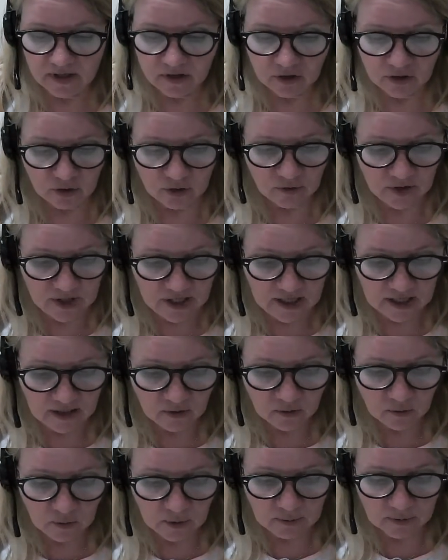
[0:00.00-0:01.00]
So
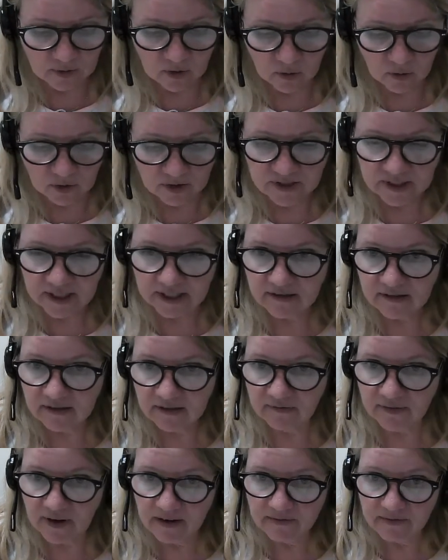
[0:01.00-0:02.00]
then we record sales
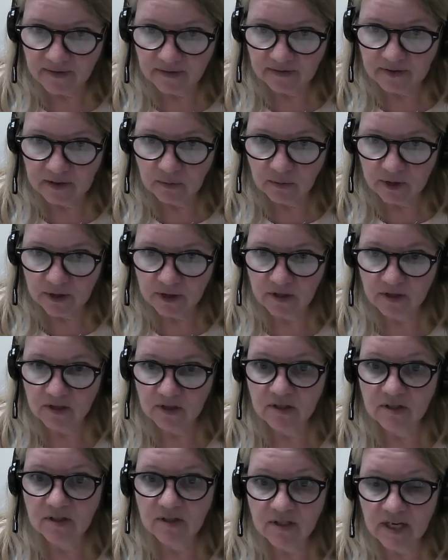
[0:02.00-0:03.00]
at $550, which is
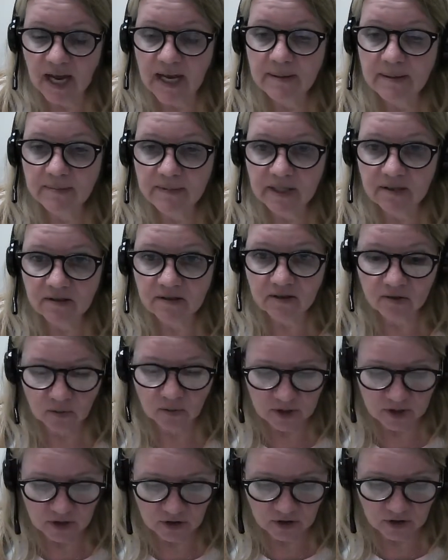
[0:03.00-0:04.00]
the tape tells
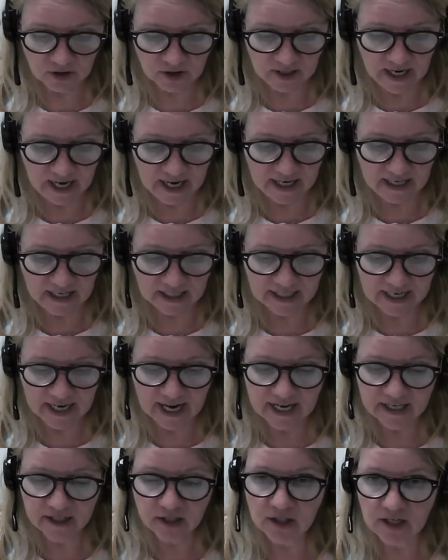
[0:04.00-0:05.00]
us we should, and a
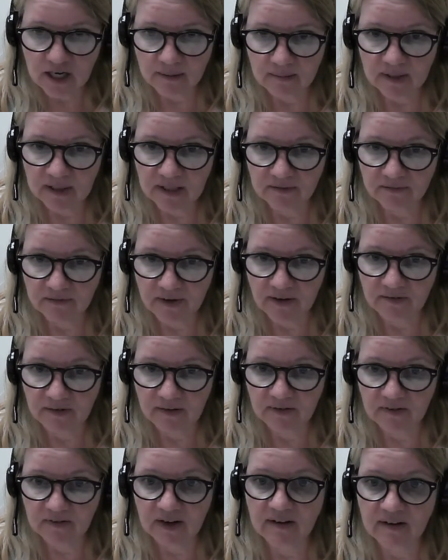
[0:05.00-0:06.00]
cash debit to
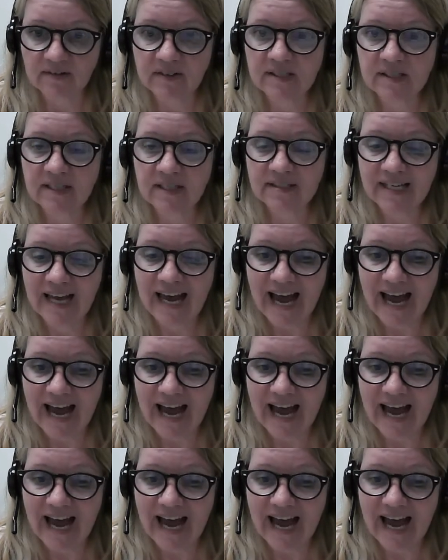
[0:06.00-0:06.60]
$555 because that's